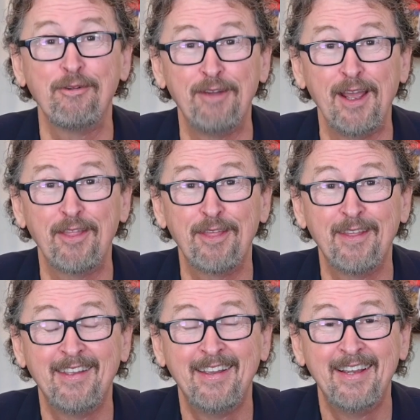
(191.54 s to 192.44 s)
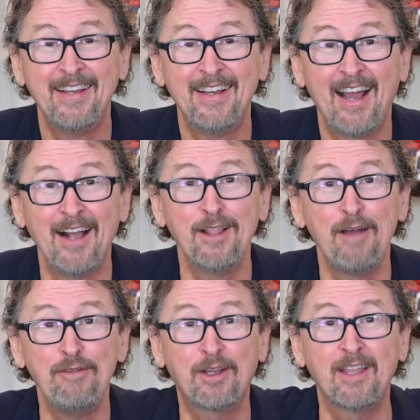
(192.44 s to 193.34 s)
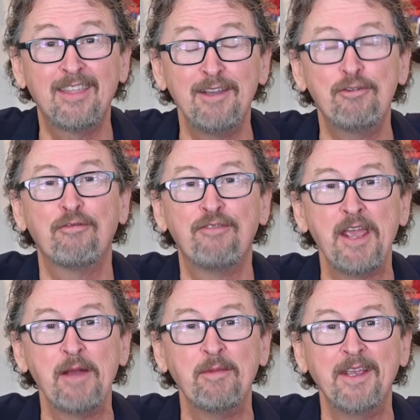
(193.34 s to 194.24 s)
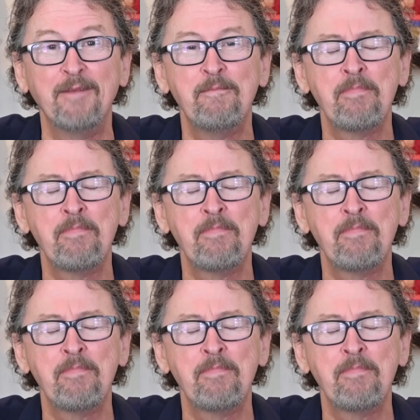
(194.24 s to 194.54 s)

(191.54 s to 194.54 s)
of Faith. I love you, Cathedral family.